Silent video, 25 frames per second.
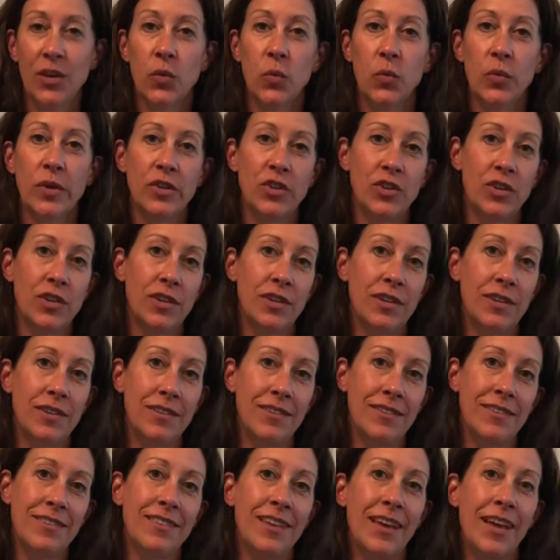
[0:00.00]
which
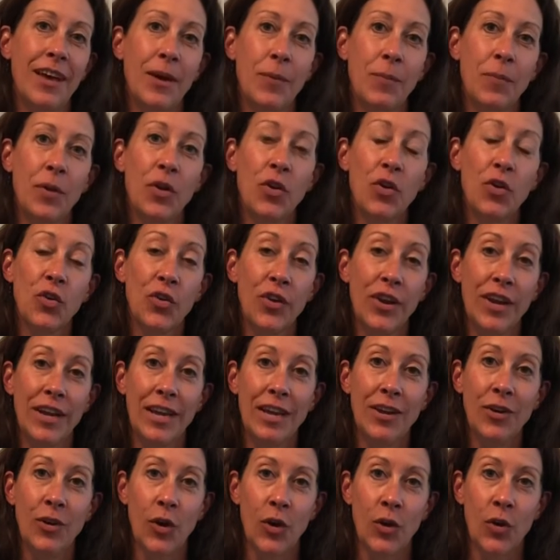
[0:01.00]
is um,
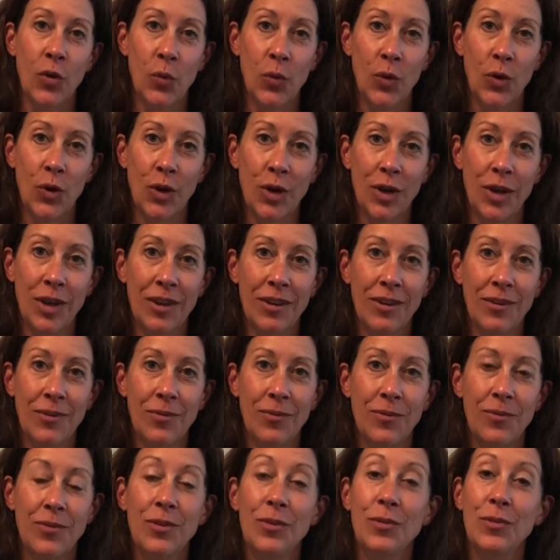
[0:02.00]
creating artwork
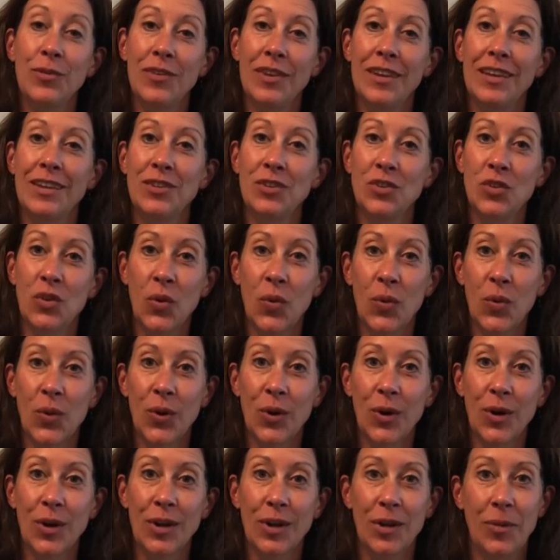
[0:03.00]
using
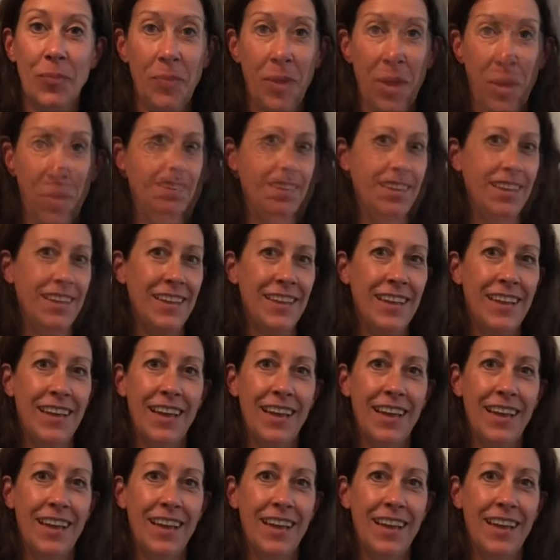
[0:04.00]
torn paper.